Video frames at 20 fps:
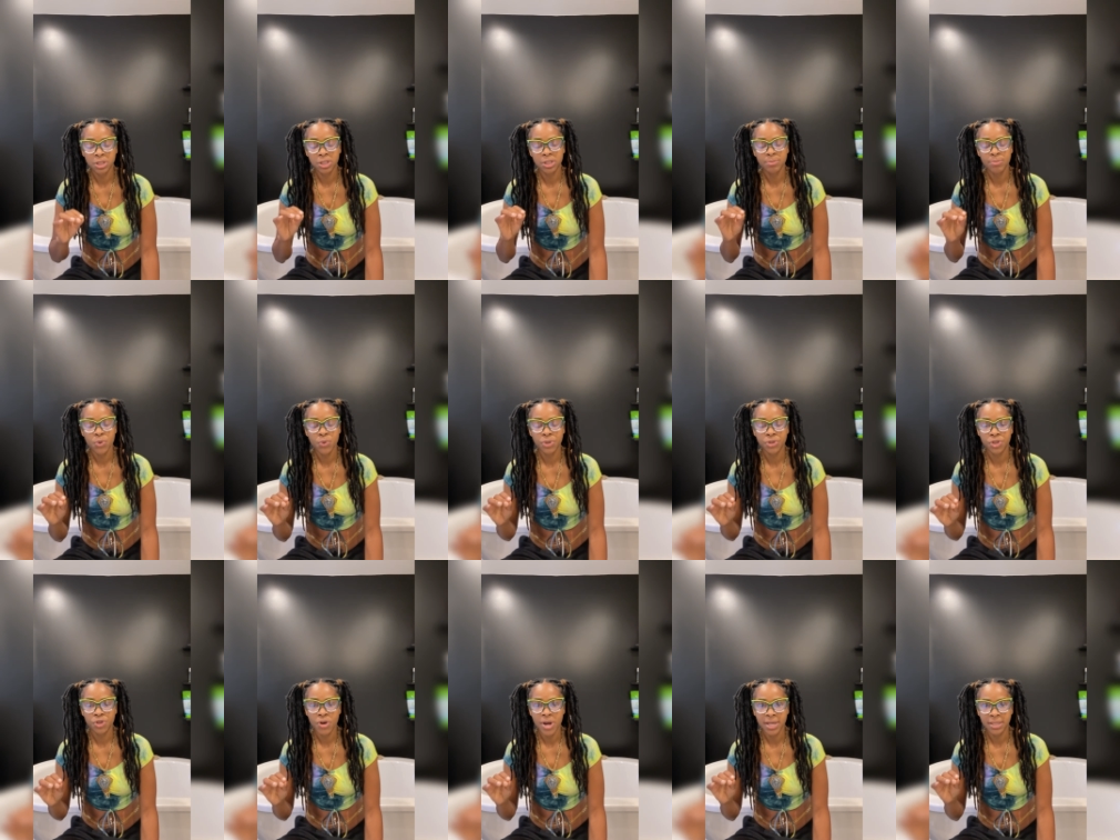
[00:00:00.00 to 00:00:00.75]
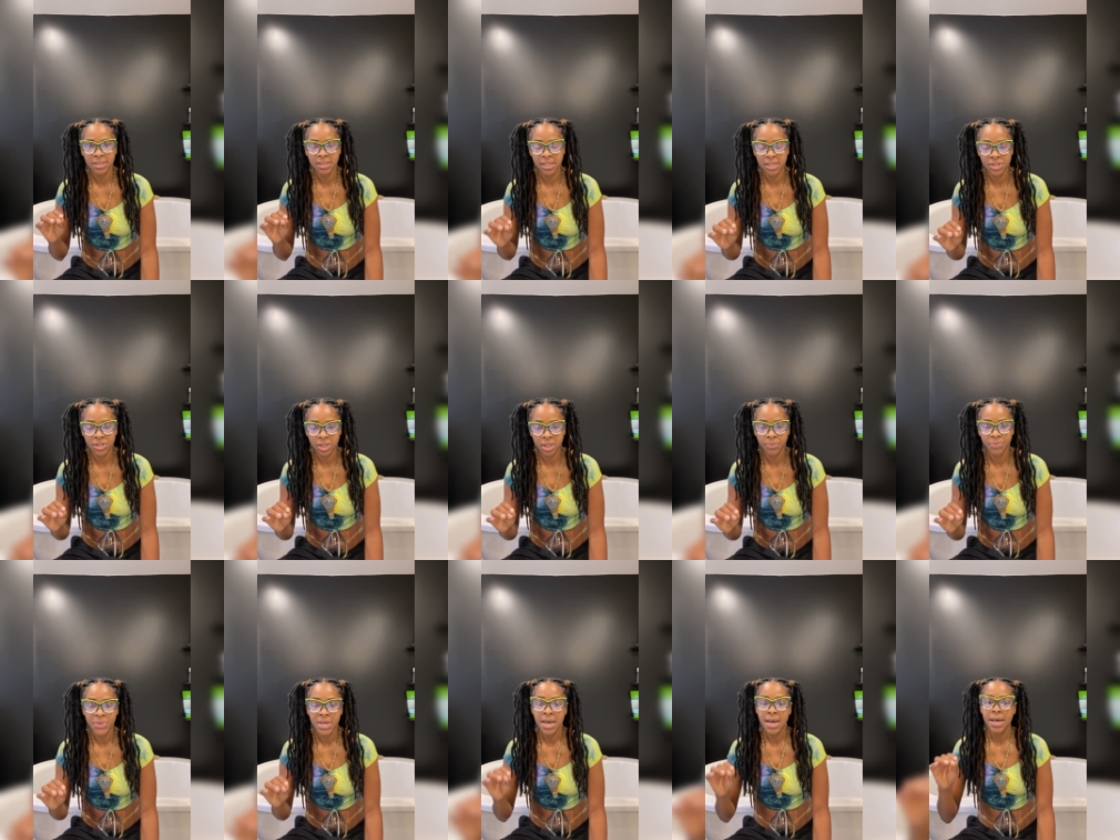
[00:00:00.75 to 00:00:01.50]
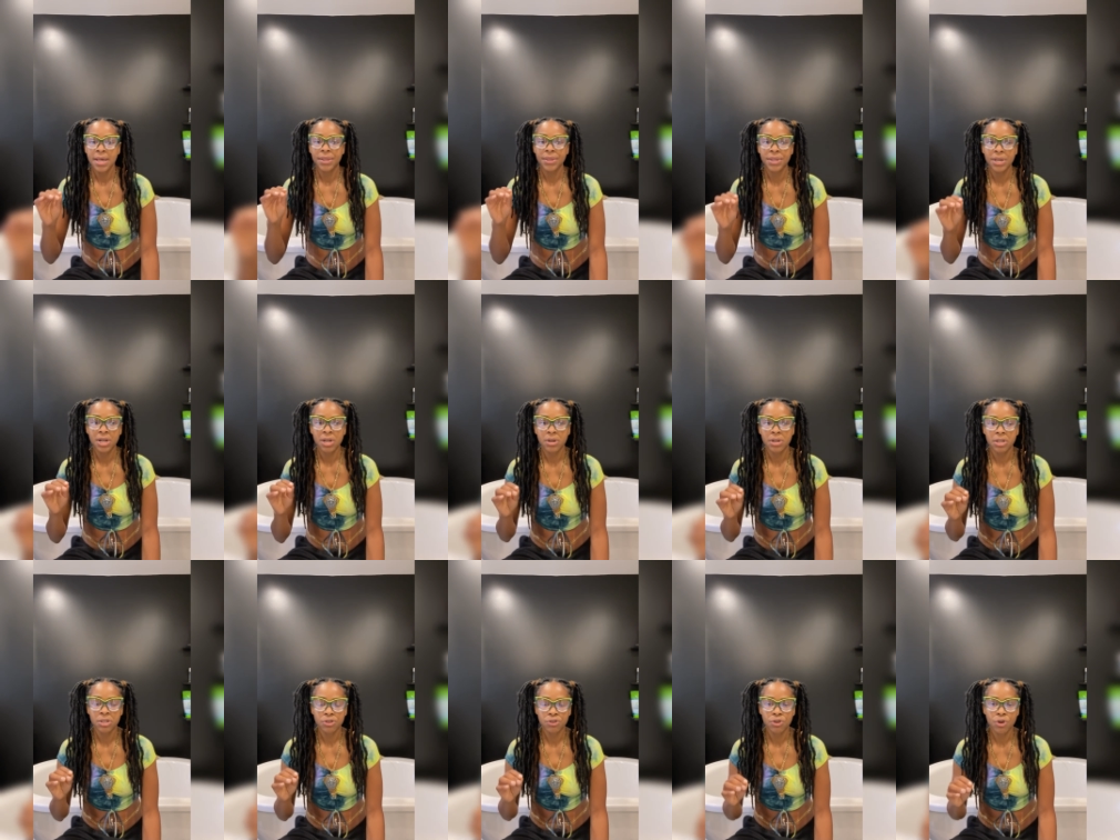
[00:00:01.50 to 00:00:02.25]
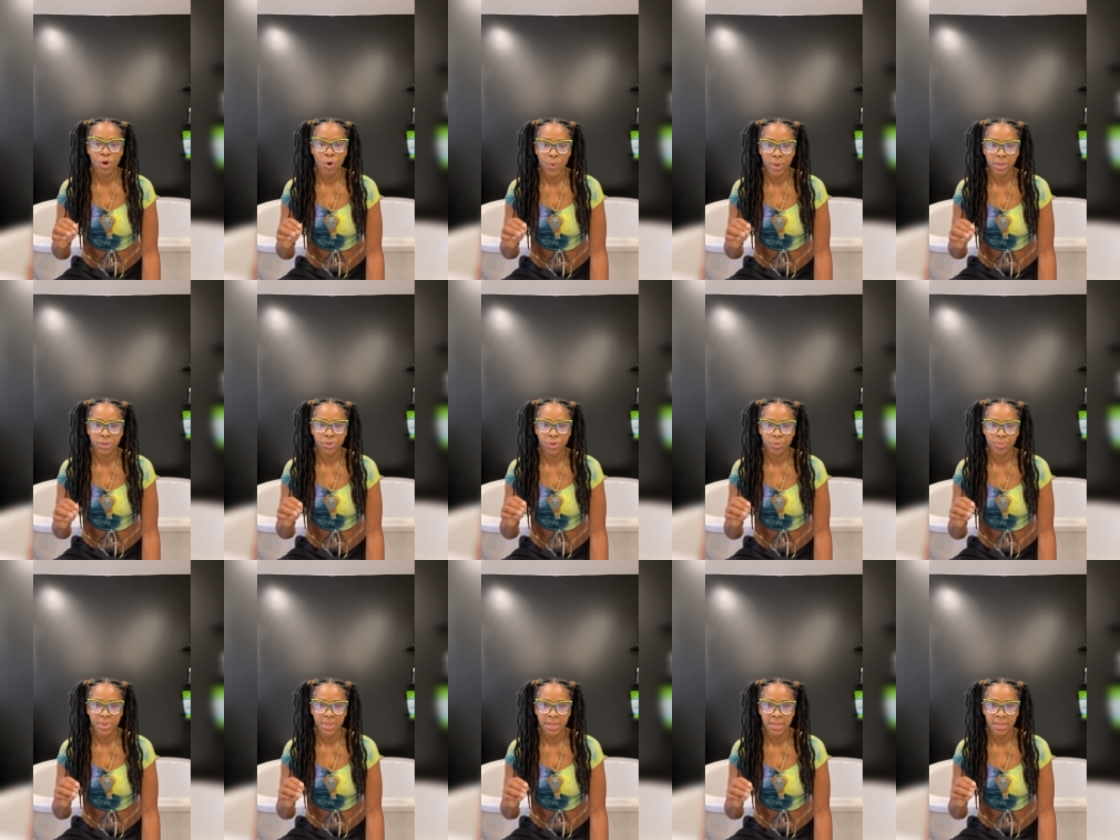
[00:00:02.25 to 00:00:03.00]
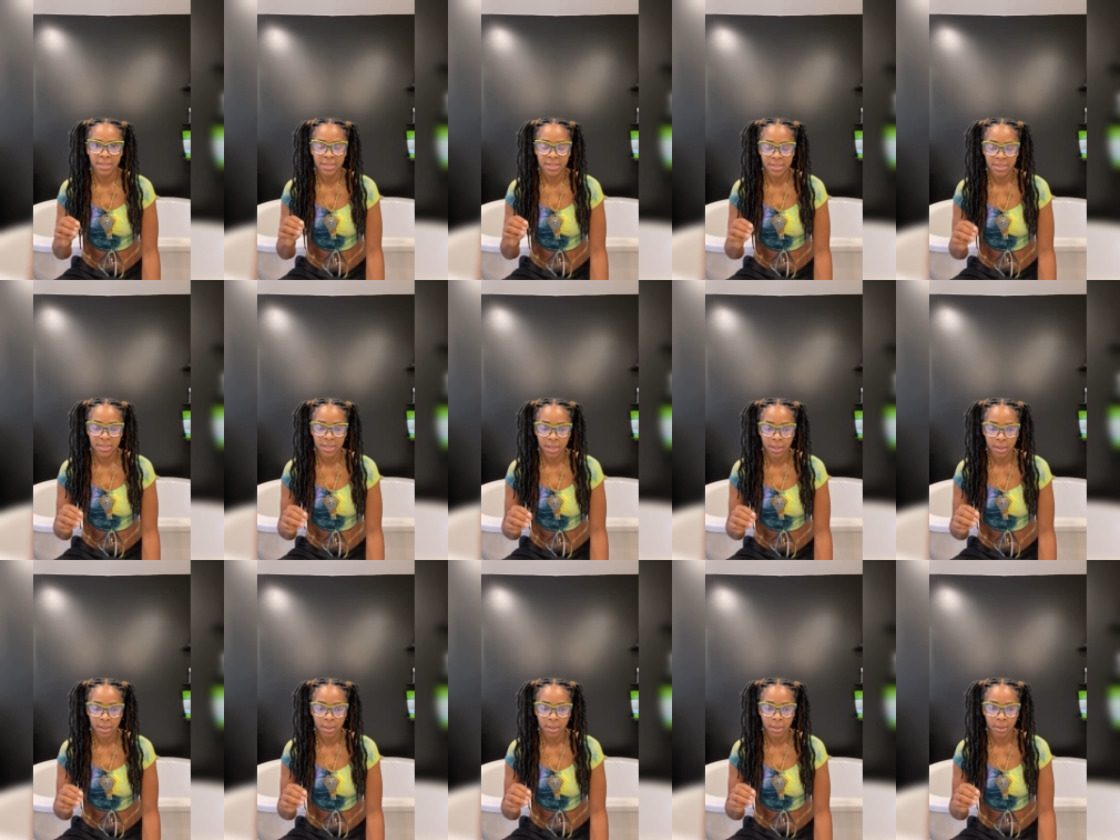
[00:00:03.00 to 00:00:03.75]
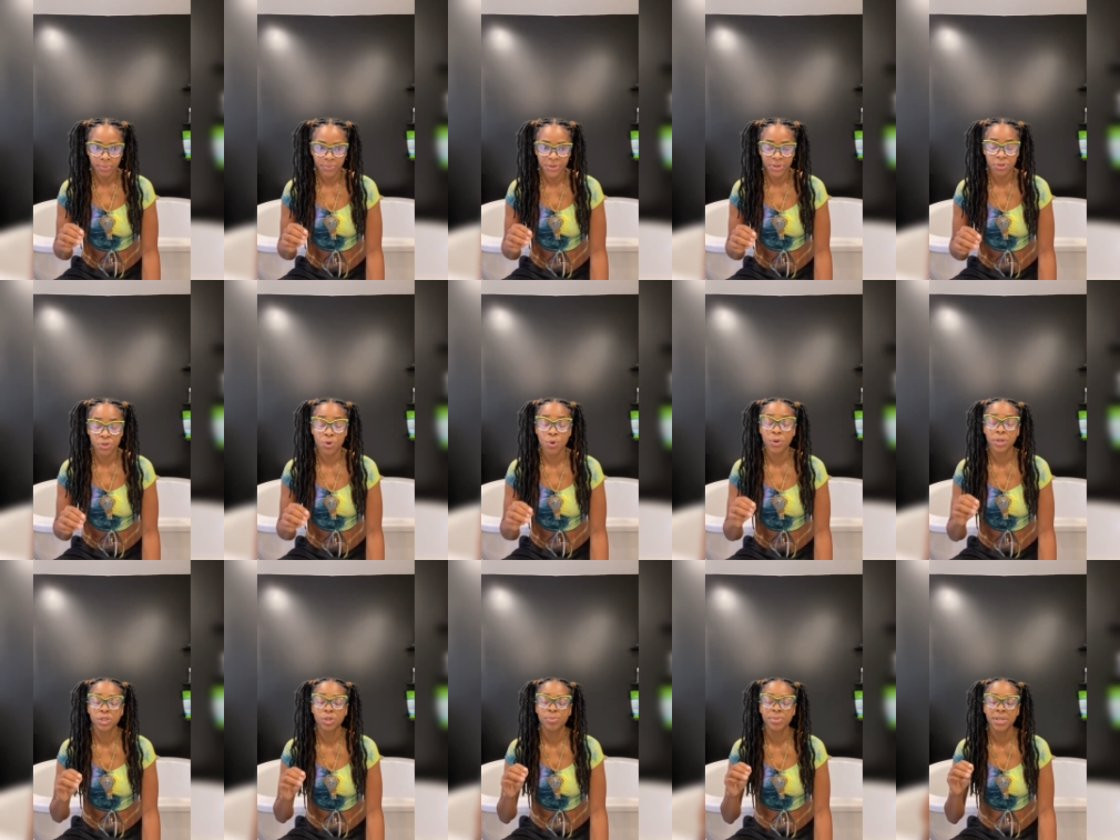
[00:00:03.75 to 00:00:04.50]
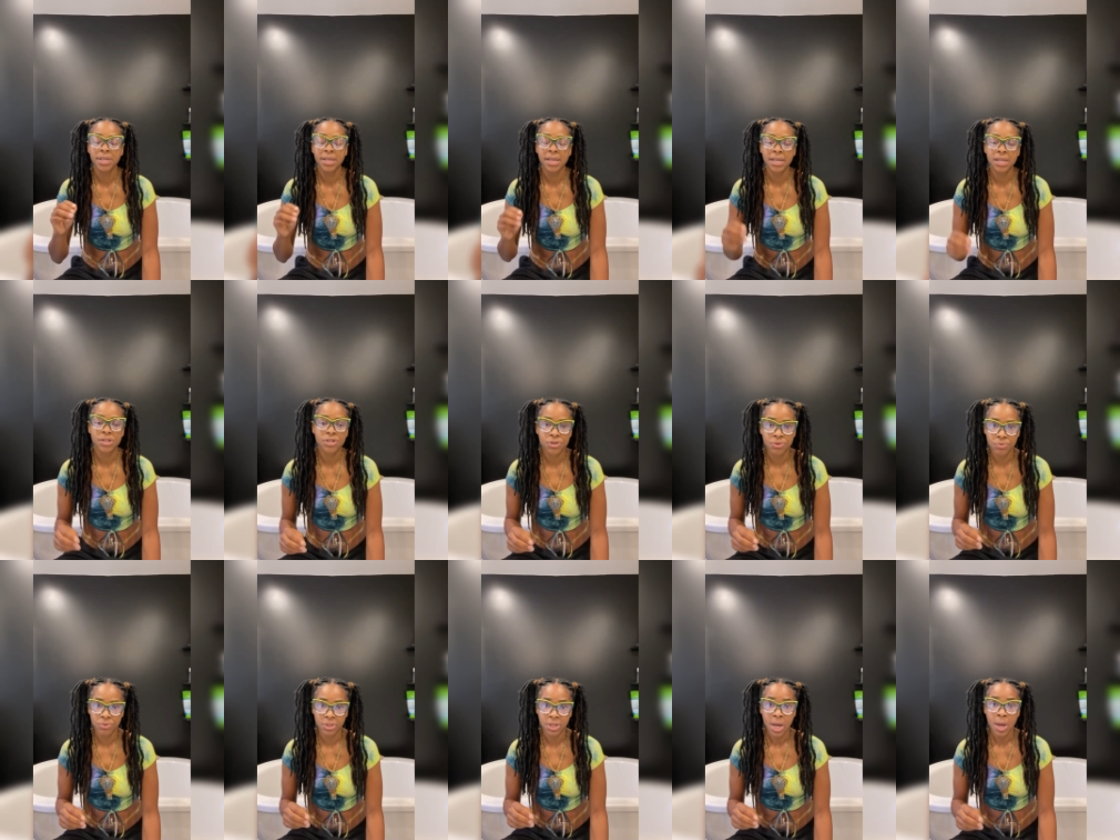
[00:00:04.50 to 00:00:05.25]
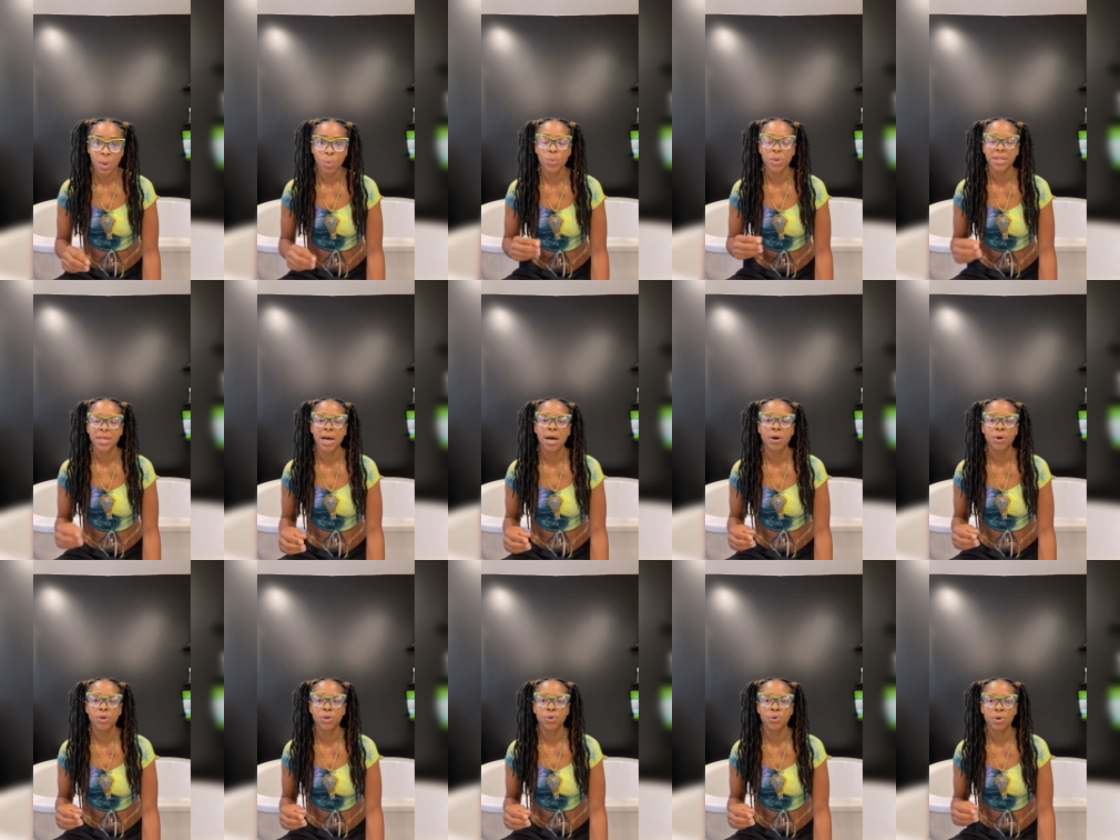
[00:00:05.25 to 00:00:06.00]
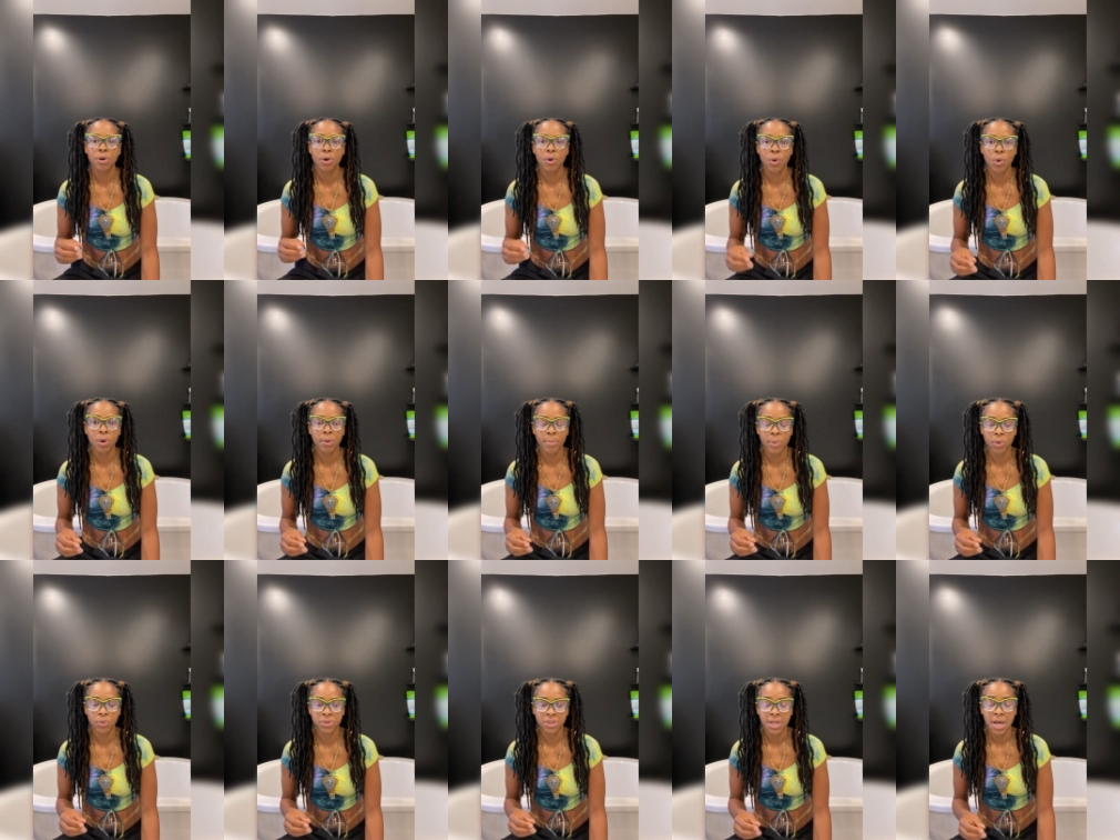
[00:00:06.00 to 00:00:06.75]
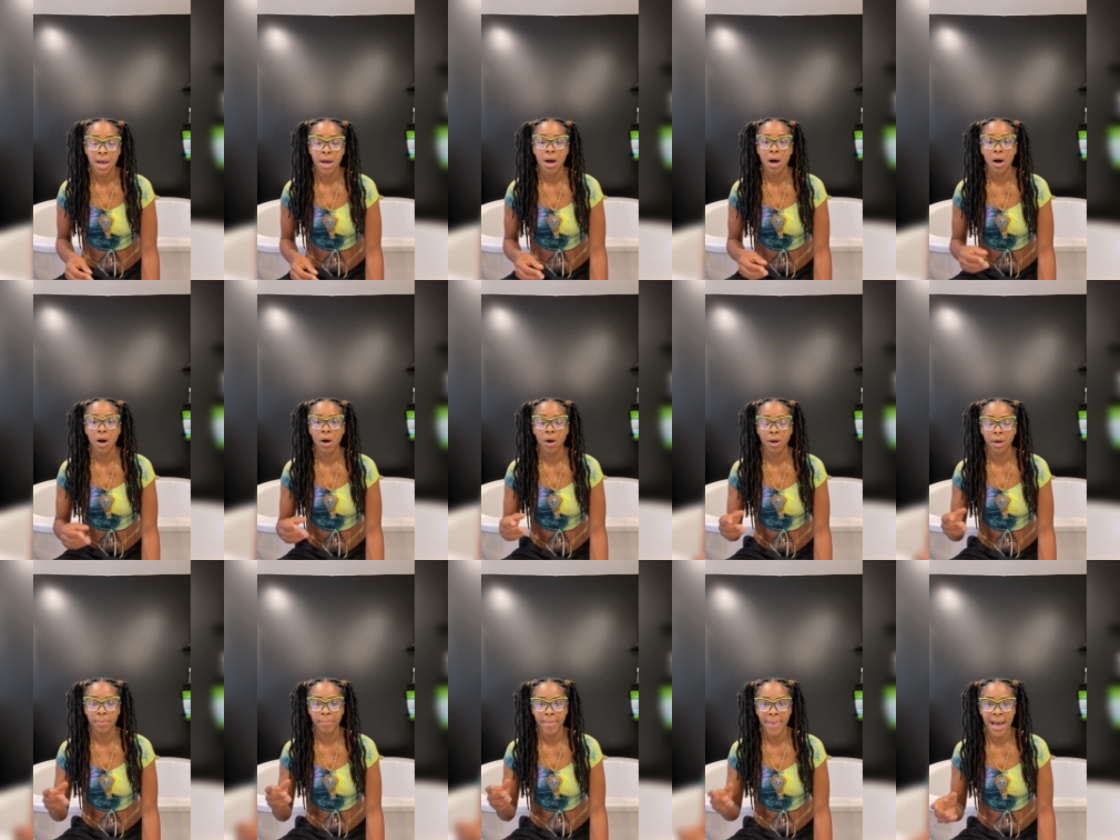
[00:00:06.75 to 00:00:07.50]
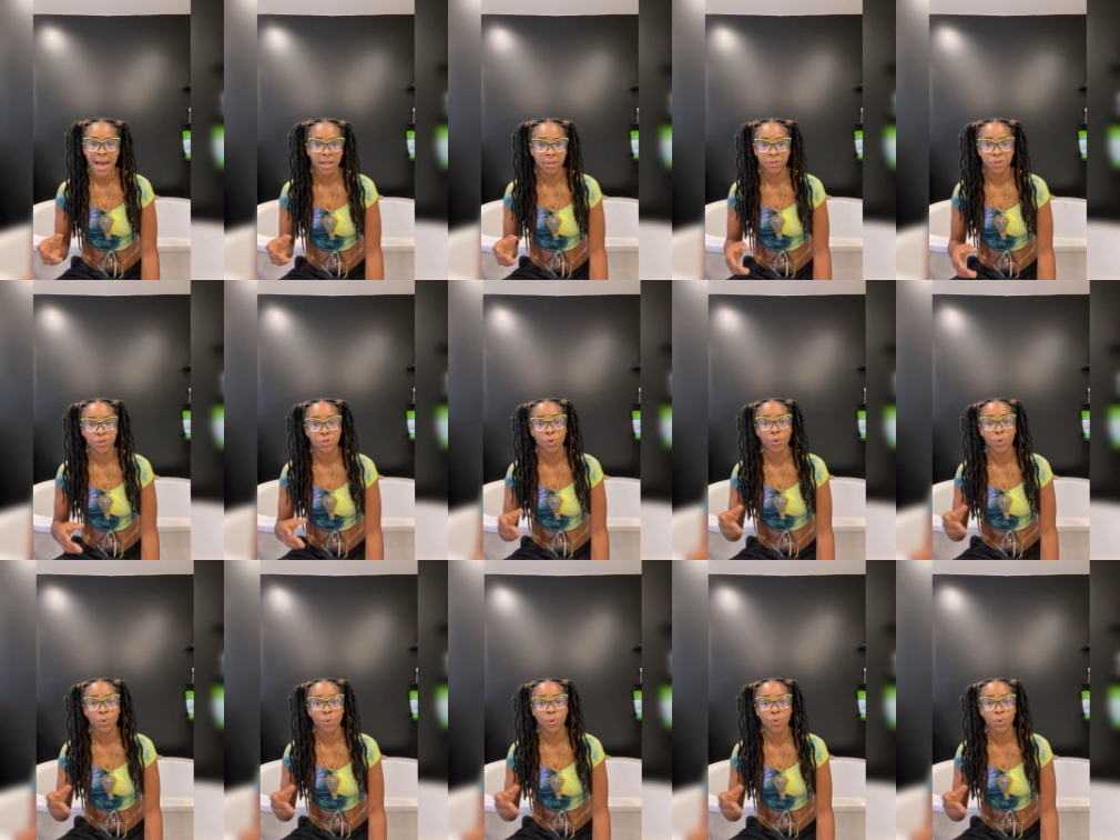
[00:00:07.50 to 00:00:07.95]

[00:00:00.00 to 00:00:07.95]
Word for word: smooth transition, there is going to be an uh, there's going to be issues with how your hormones are balanced